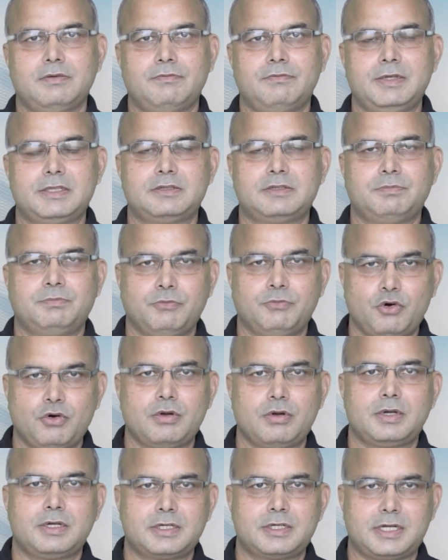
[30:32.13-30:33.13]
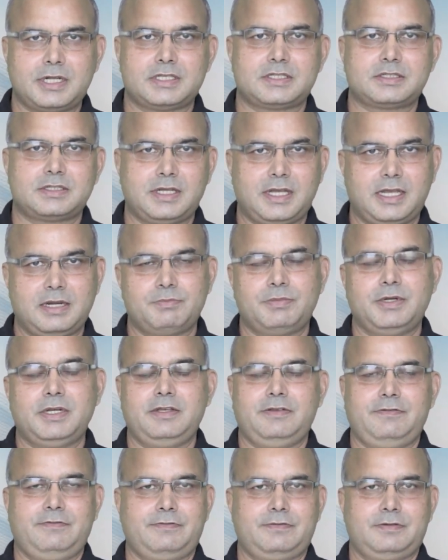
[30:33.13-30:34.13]
with more trust and
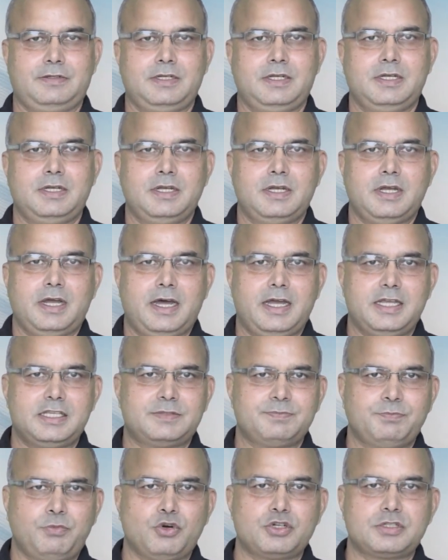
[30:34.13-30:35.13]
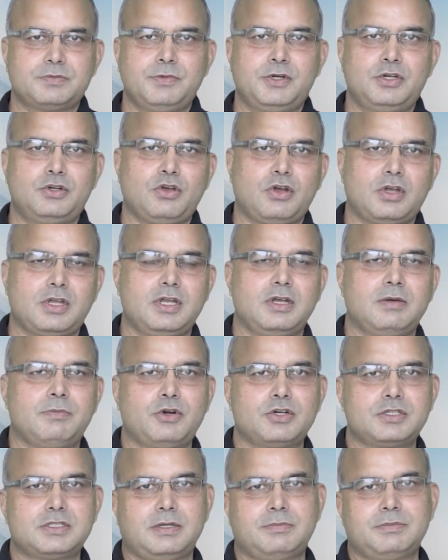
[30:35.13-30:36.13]
belief. A sportsman talking
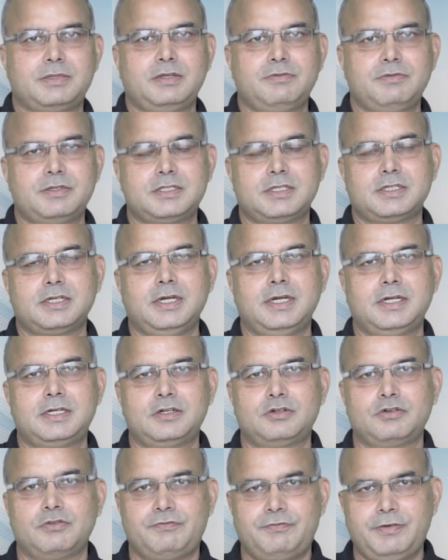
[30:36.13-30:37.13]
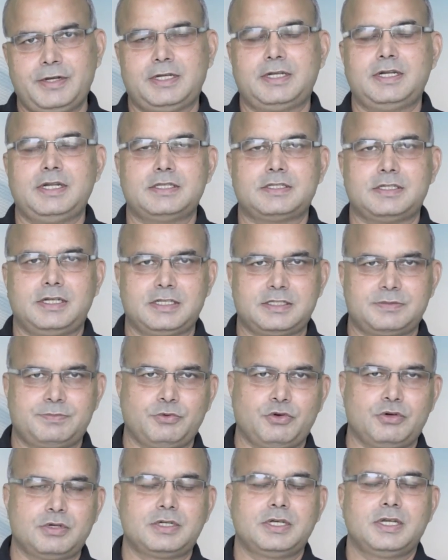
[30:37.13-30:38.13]
about something which is related to fitness and
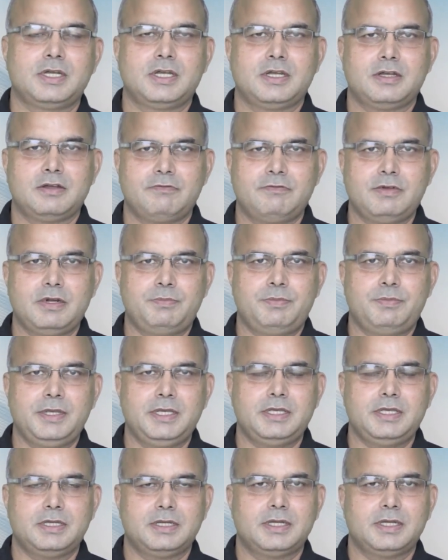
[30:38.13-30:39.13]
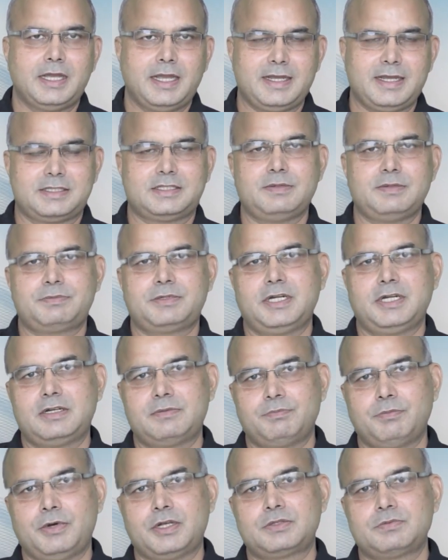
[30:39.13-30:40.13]
sport will be
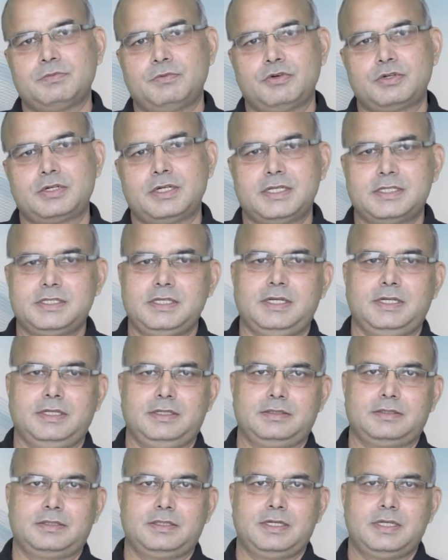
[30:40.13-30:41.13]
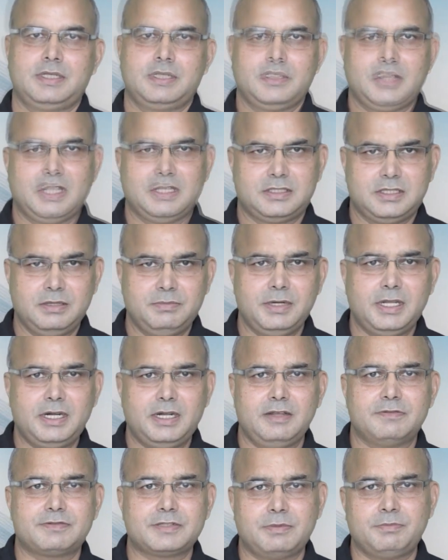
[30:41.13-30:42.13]
accepted much more easily.
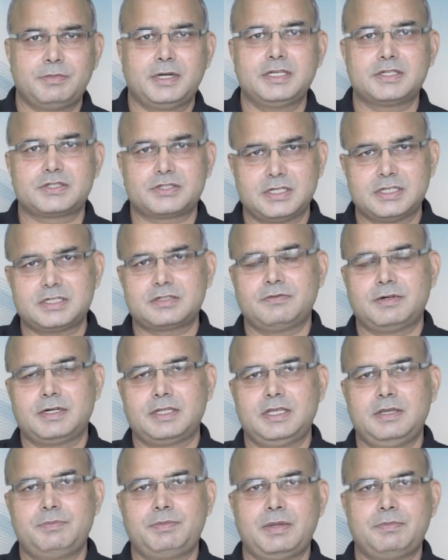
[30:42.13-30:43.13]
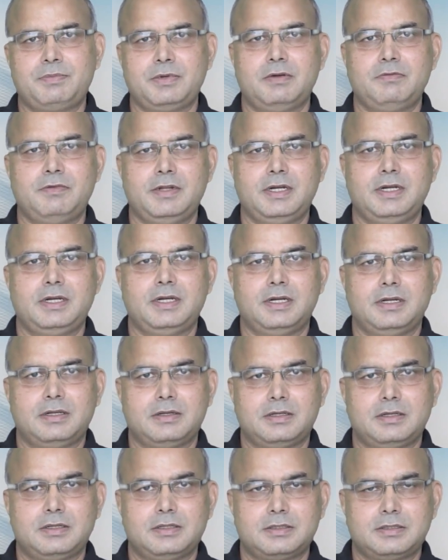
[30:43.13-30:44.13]
Similarly, if somebody is trustworthy, people will
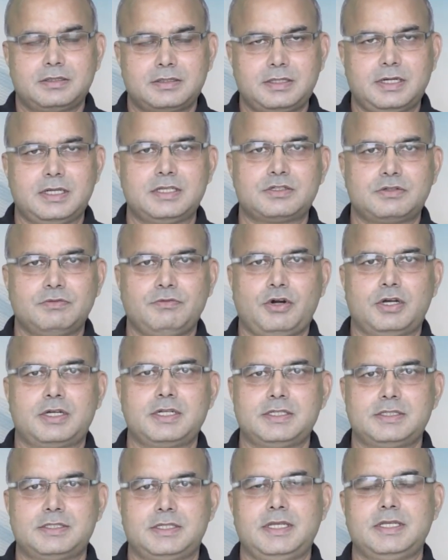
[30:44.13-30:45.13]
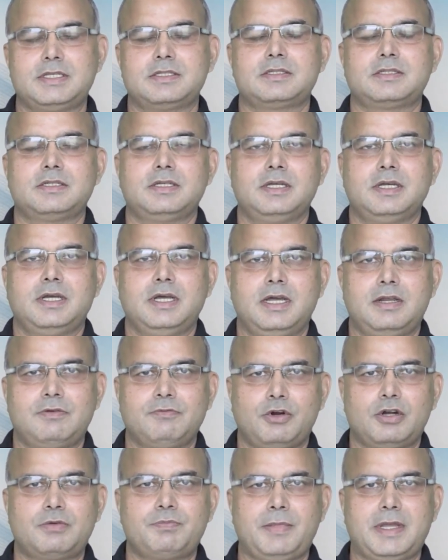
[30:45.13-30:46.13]
trust what he says and
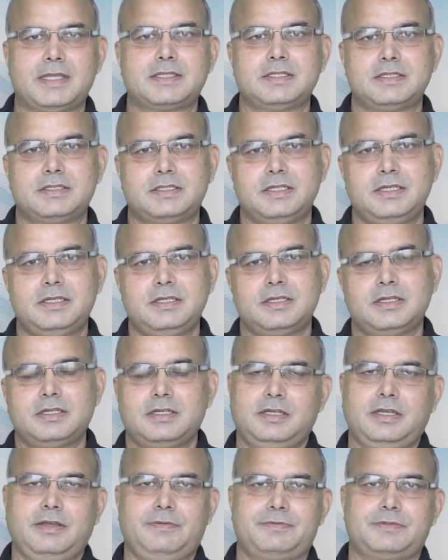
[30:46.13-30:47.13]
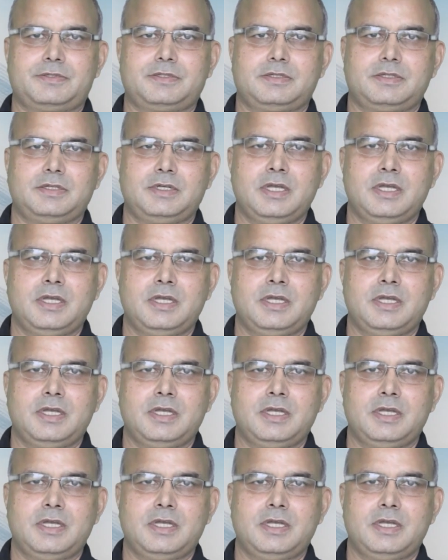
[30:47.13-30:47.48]
what message he gives.